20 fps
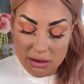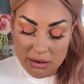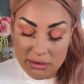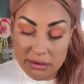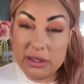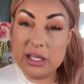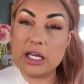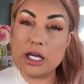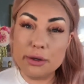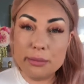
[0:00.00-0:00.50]

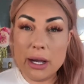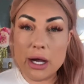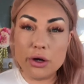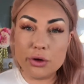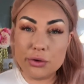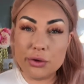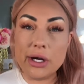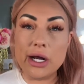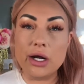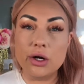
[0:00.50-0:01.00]
think about
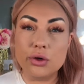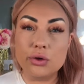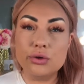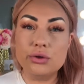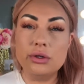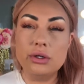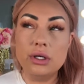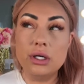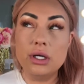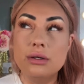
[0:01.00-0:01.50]

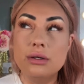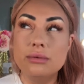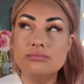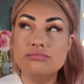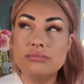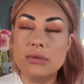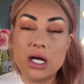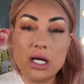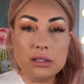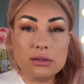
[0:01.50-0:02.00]
Crown
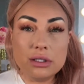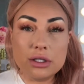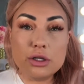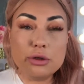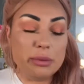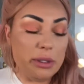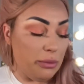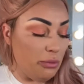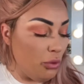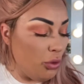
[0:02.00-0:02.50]
a little
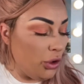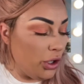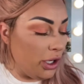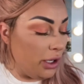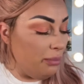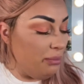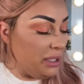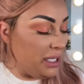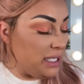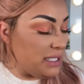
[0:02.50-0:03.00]
bit
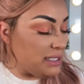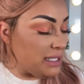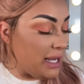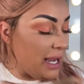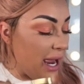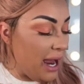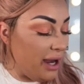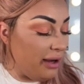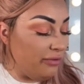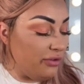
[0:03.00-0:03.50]
more, because I
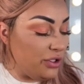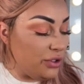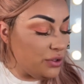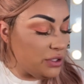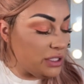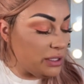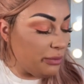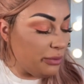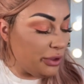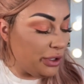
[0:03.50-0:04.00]
have used
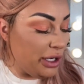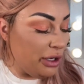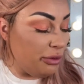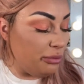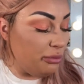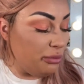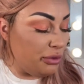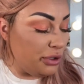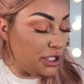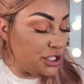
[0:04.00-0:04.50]
some
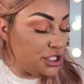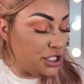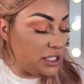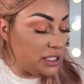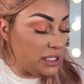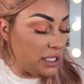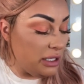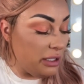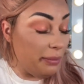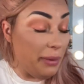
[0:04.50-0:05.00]
Crown brushes
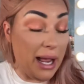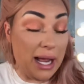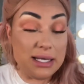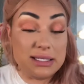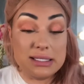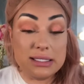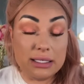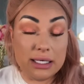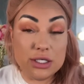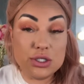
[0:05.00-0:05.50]
in the
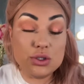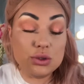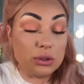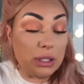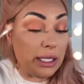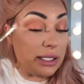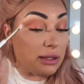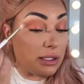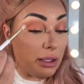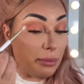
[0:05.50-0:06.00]
past and I do
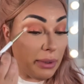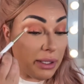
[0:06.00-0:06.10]
like them.